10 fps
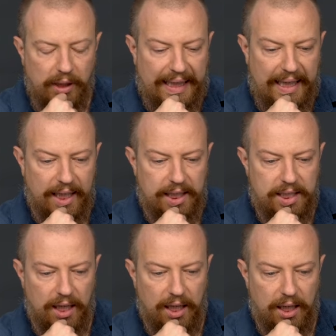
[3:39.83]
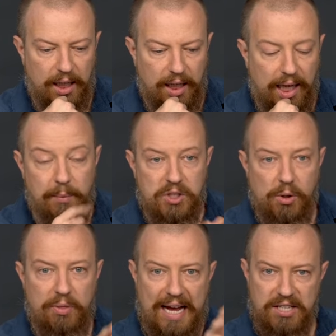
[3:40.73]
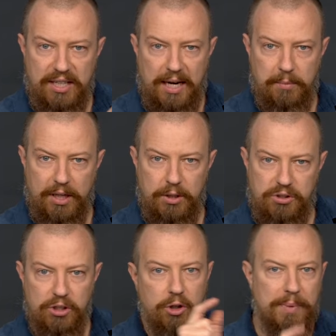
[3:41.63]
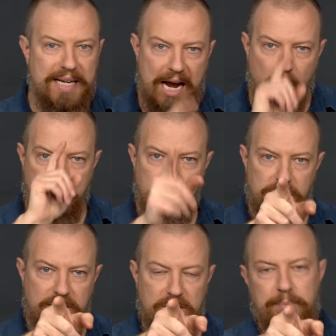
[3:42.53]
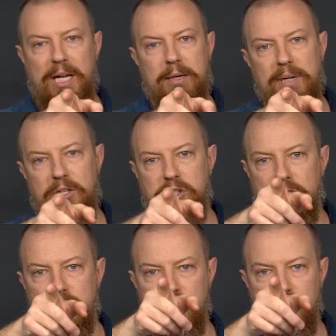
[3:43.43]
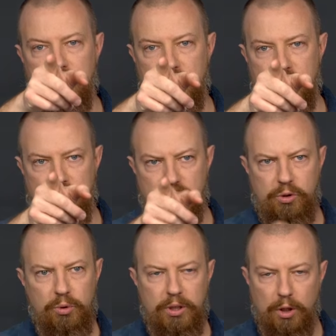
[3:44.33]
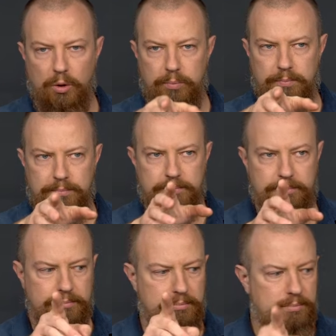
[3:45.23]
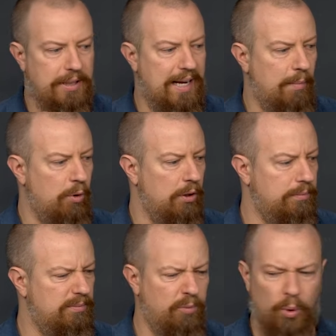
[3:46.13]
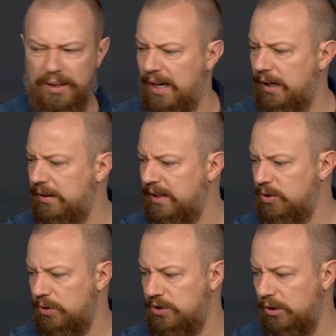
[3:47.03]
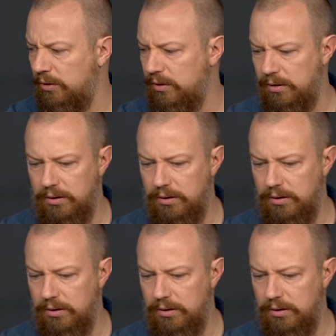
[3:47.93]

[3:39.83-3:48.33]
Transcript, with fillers: and uh, anyway, so that's the camera that I used to use, but now I'm using this Blackmagic Studio Camera four K, I think that's what it's called,